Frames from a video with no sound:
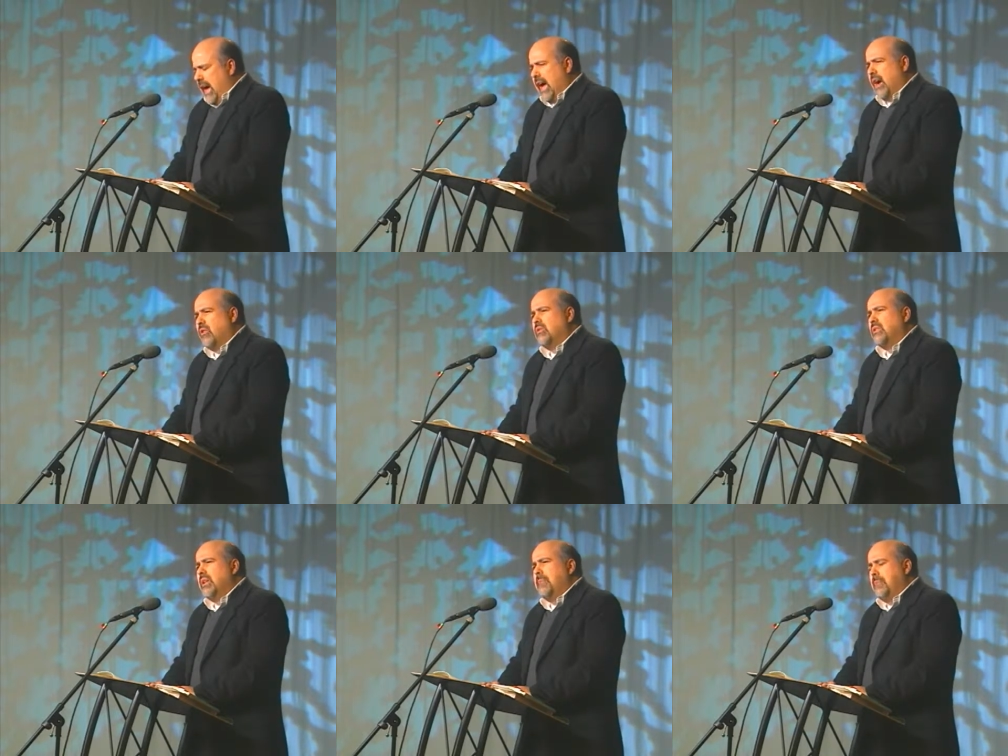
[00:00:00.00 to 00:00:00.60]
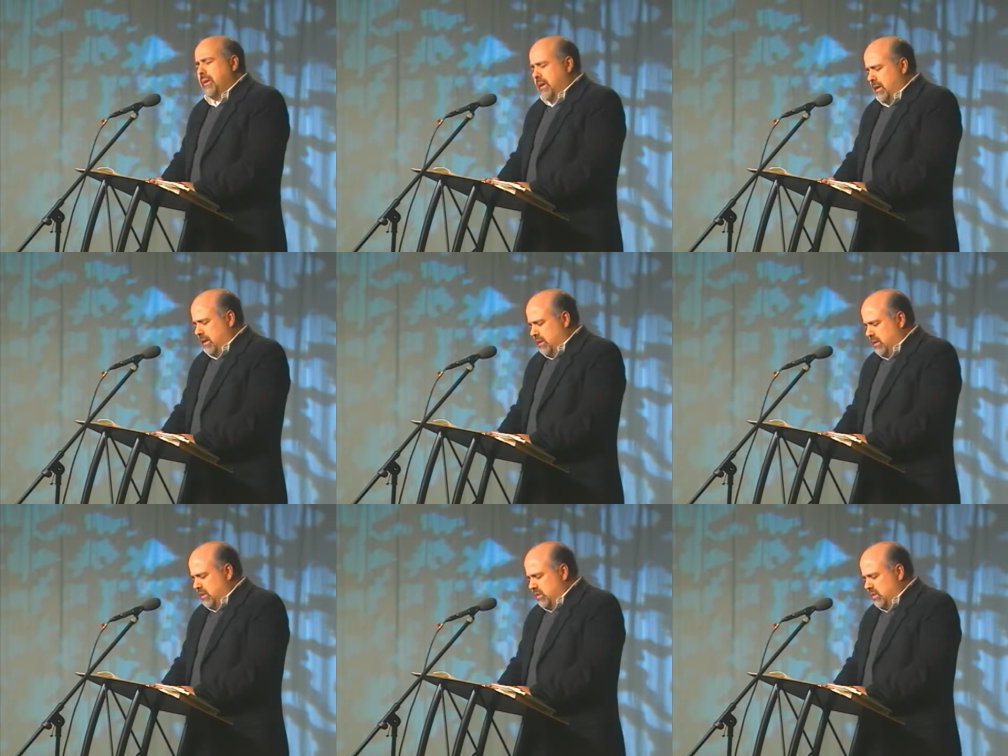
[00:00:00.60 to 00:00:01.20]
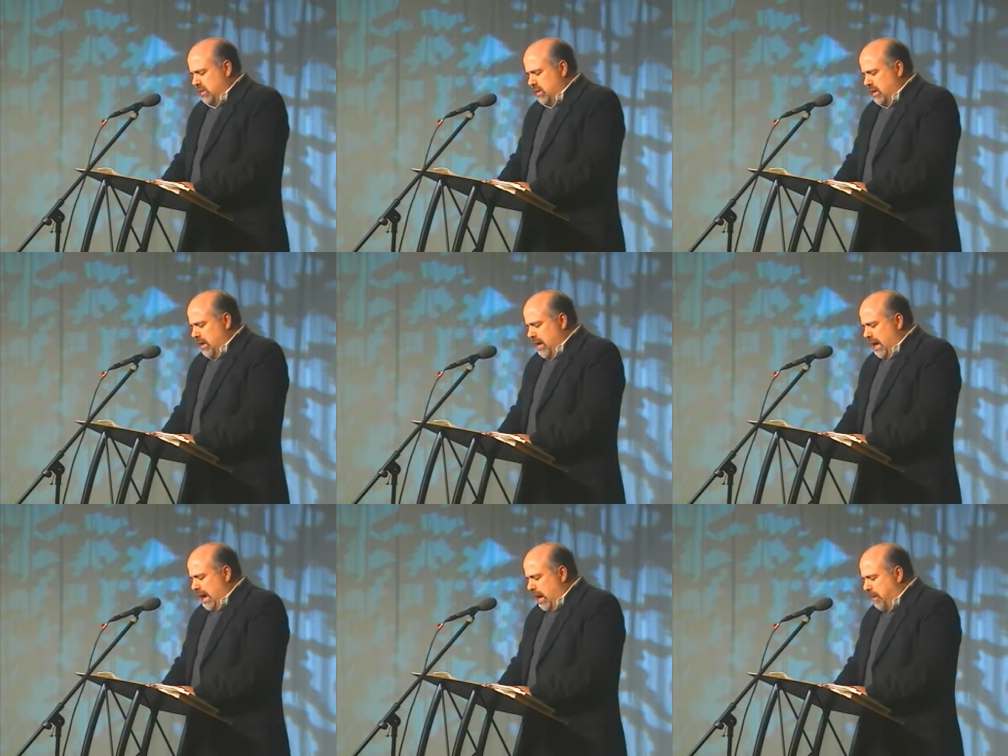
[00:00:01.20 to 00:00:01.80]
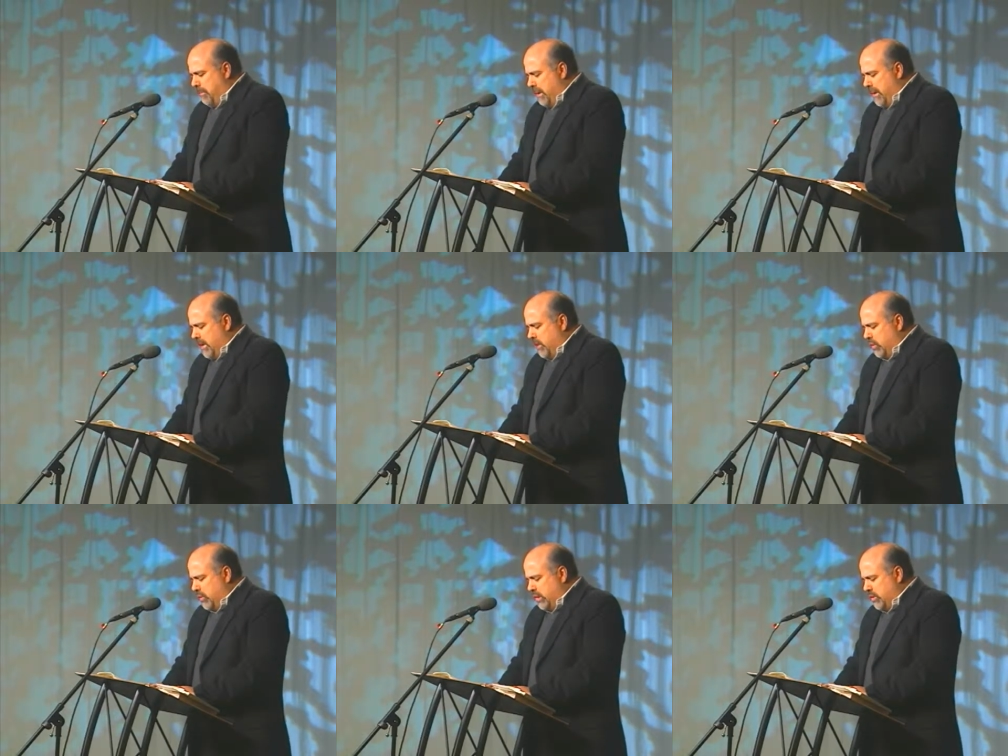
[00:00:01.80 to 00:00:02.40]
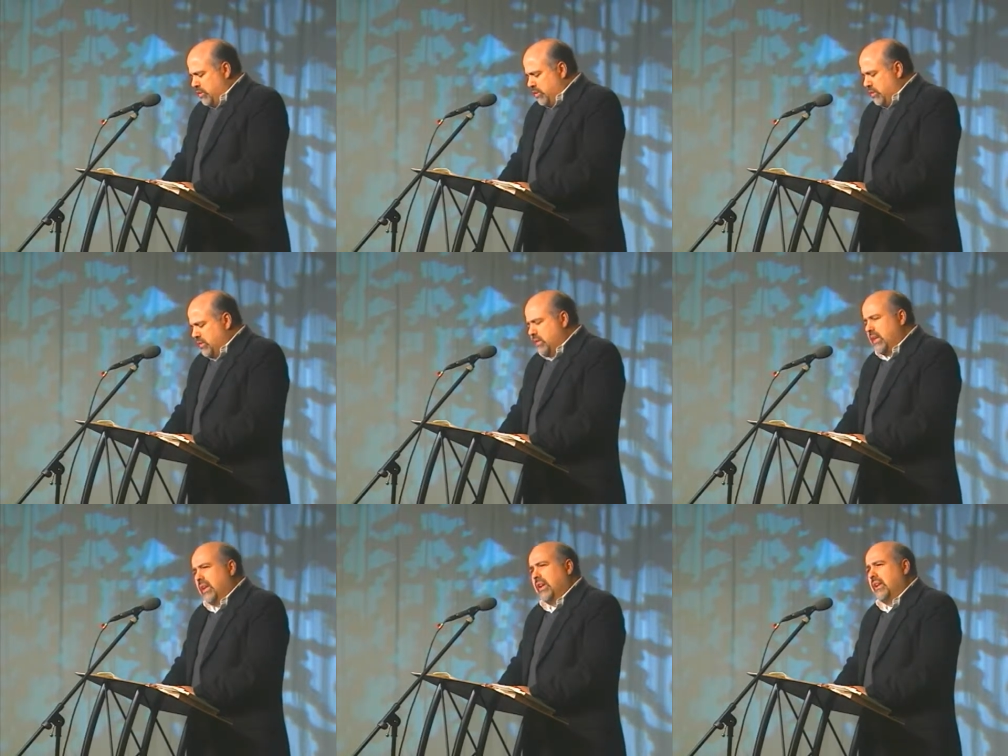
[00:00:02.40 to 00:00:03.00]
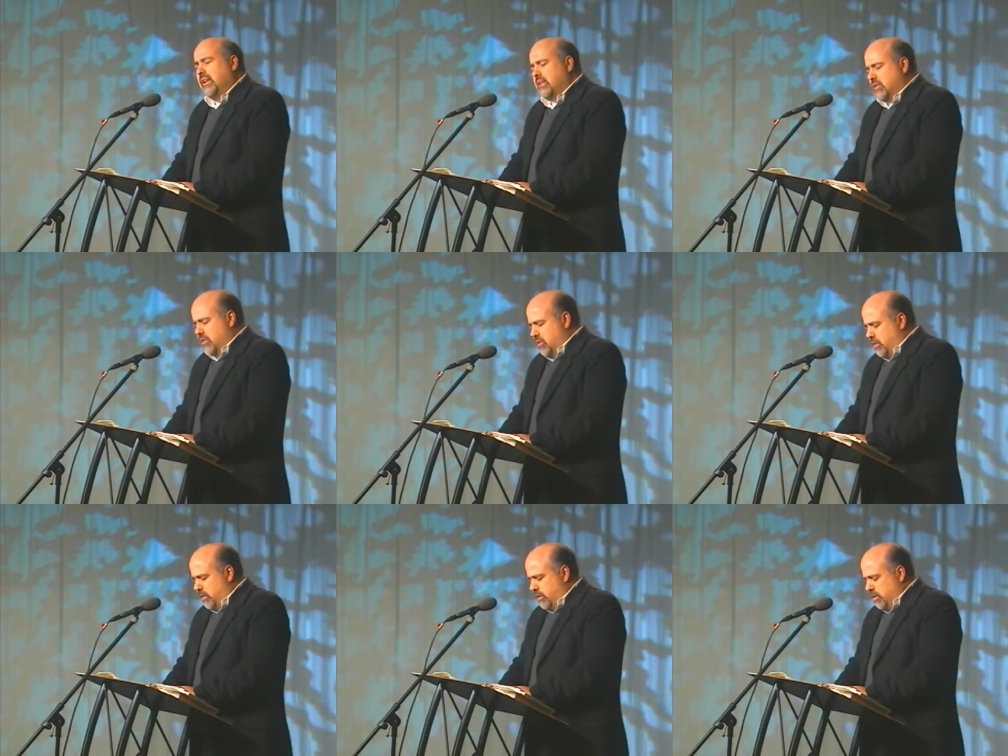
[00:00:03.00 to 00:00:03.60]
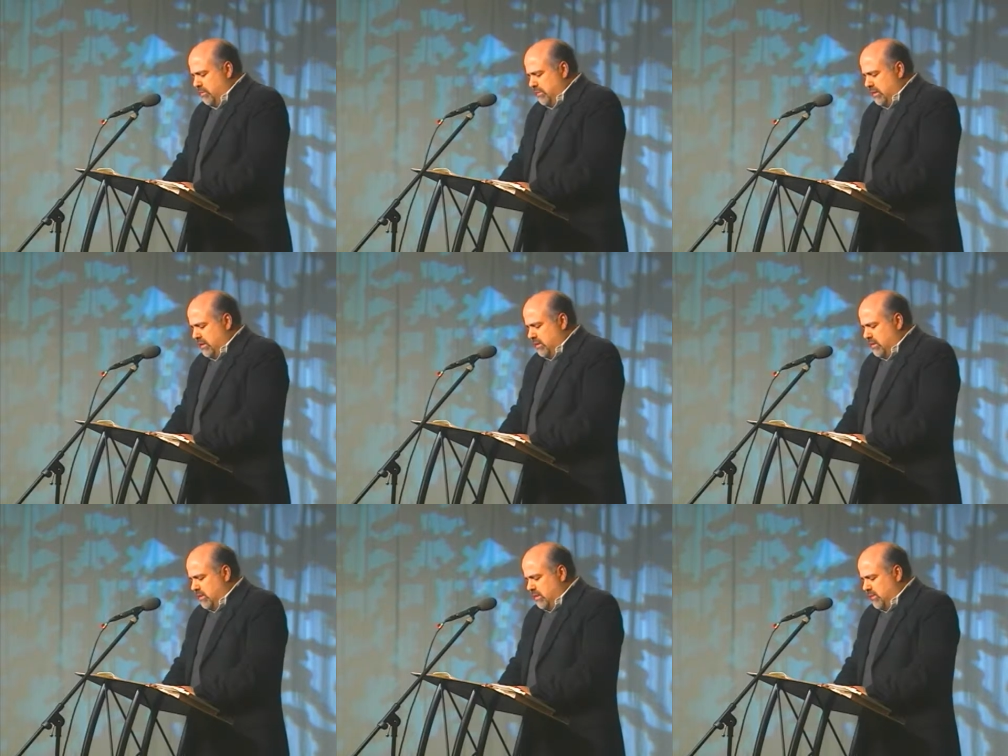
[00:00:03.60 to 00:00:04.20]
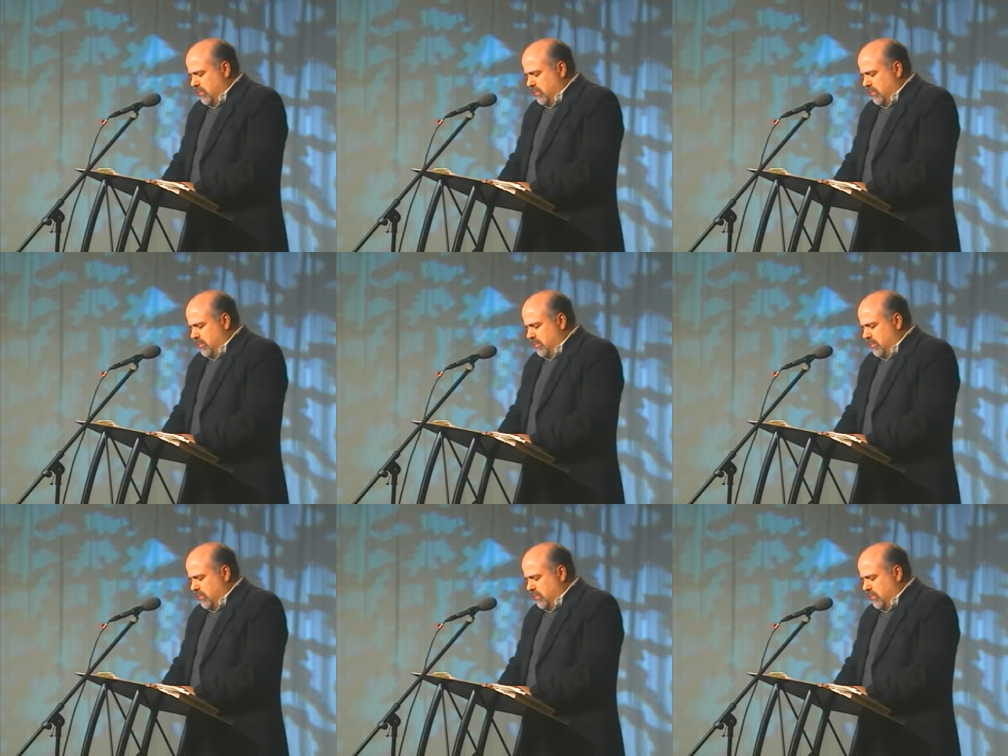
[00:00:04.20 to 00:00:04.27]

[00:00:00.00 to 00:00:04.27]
how deep it is, how many creatures need its nourishment,